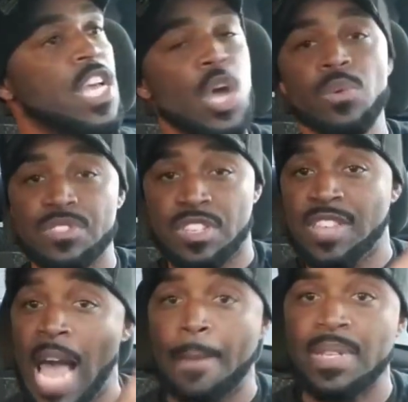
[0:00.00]
It was just
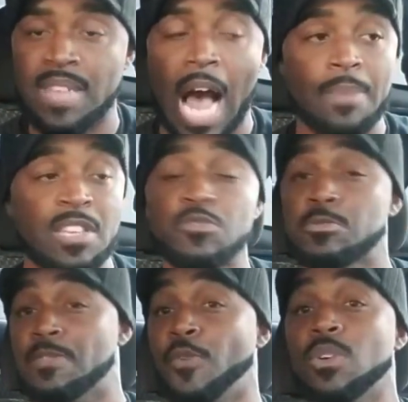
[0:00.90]
happy times. This was
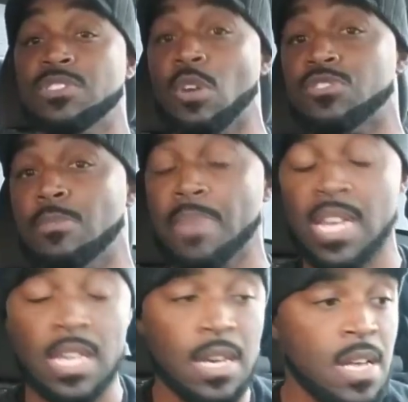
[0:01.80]
before social
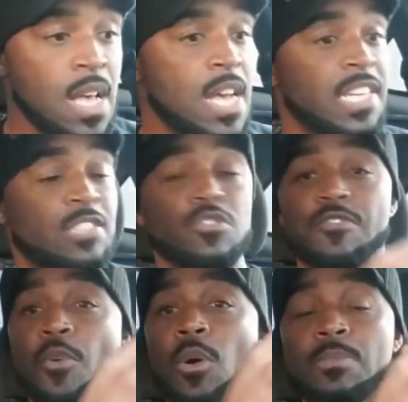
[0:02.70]
media. This was
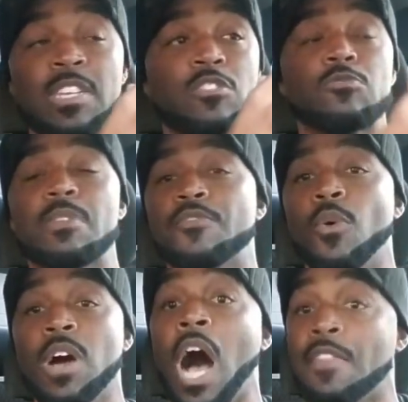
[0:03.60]

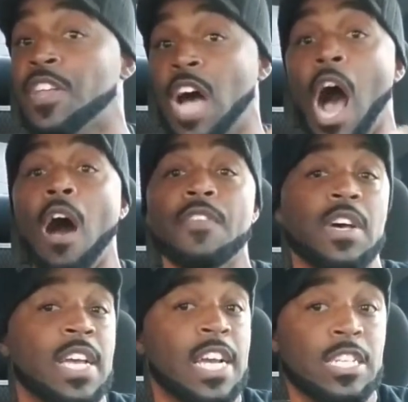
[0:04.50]
before all
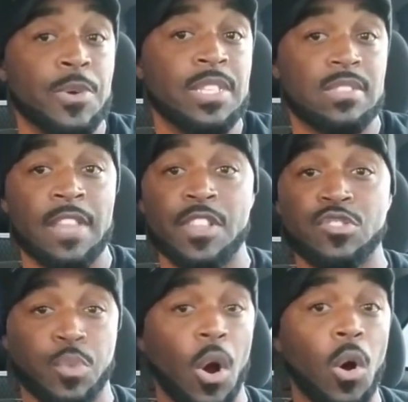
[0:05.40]
the ignorance and the
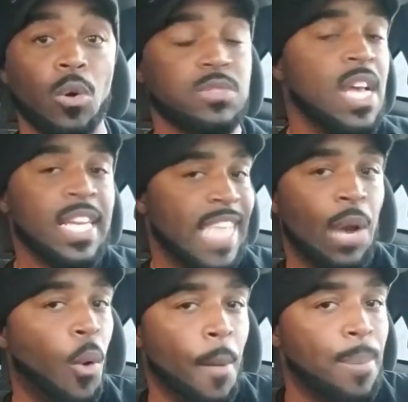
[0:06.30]
trolls.
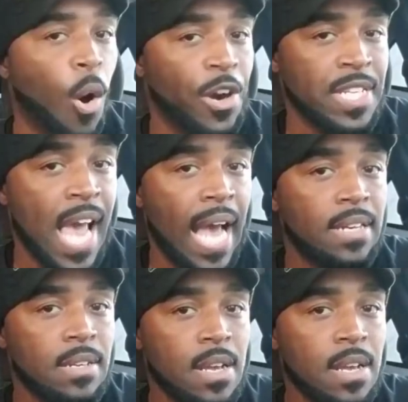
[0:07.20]
They weren't born yet.